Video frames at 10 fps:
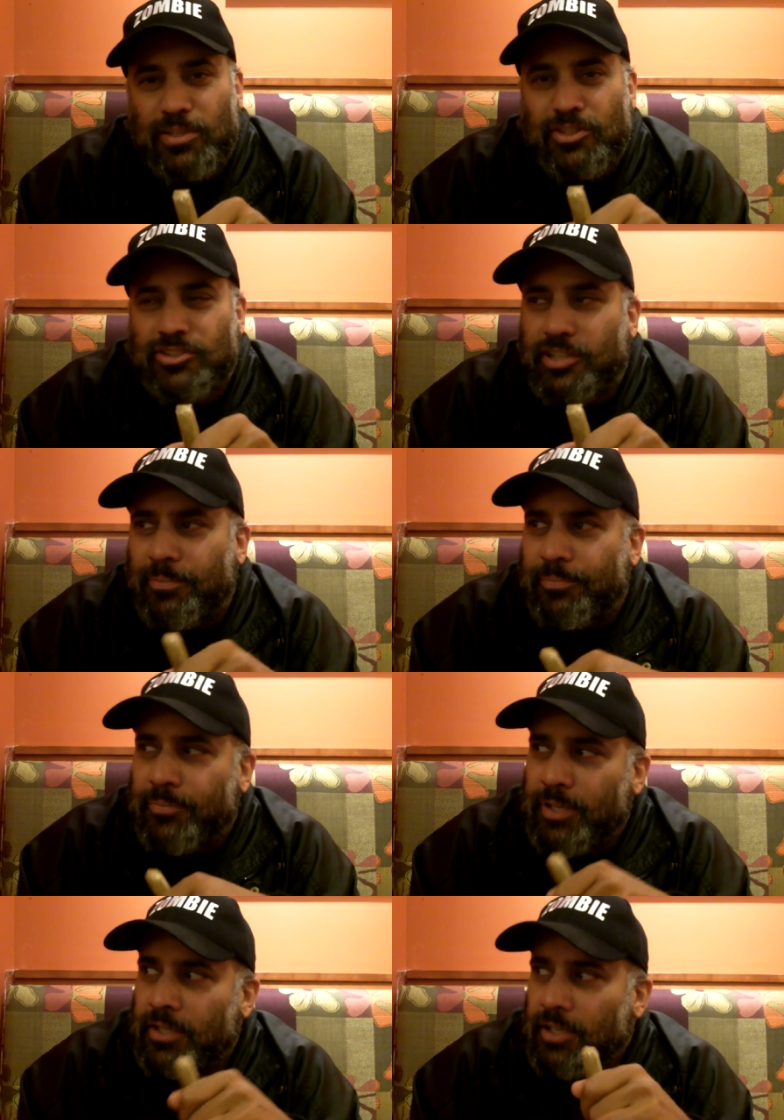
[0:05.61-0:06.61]
where I just um
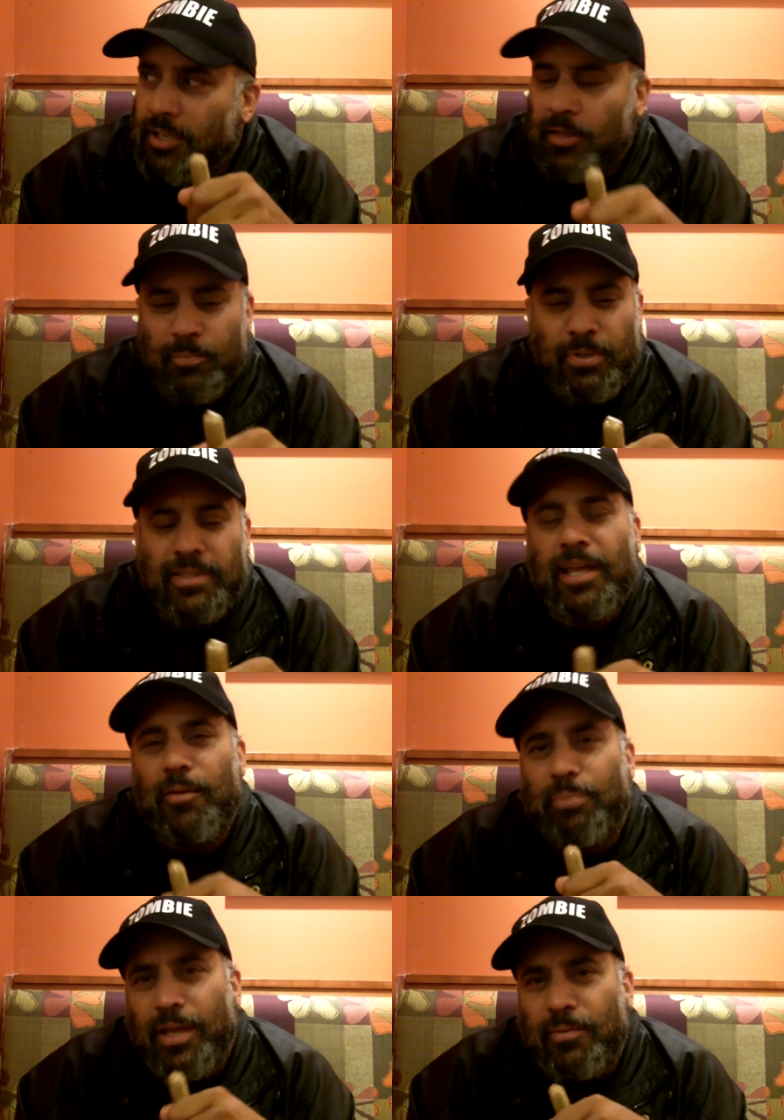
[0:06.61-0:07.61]
put a
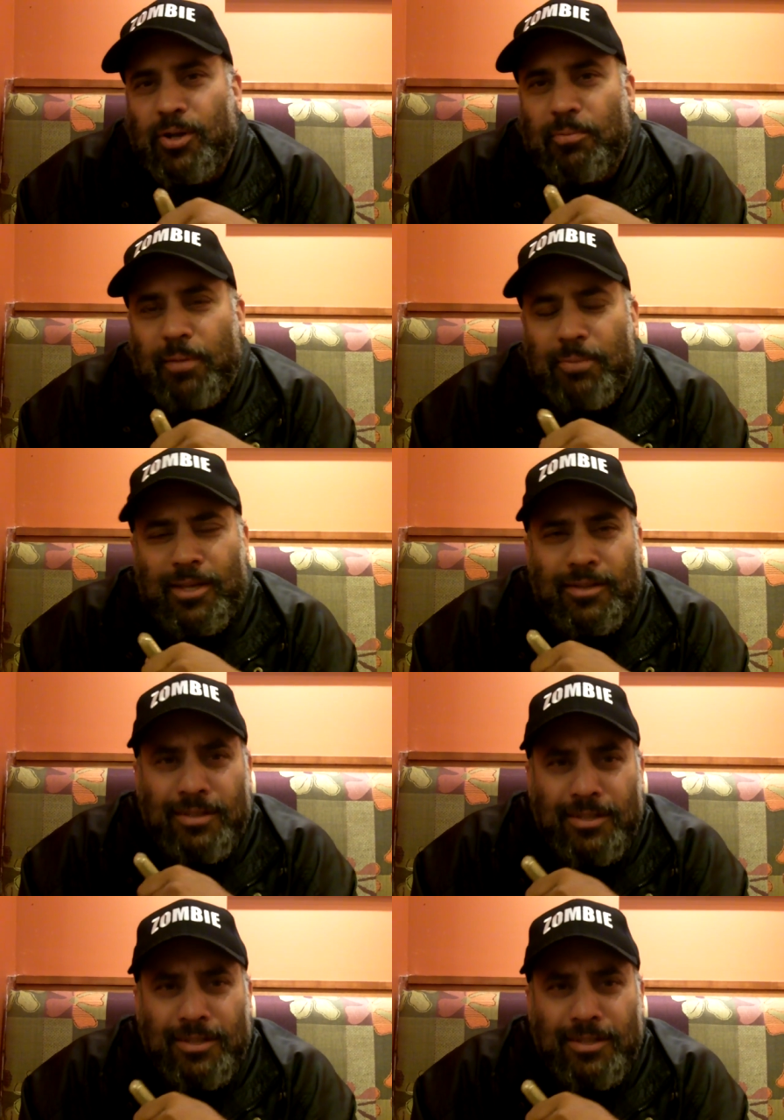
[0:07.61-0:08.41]
down payment on my meal.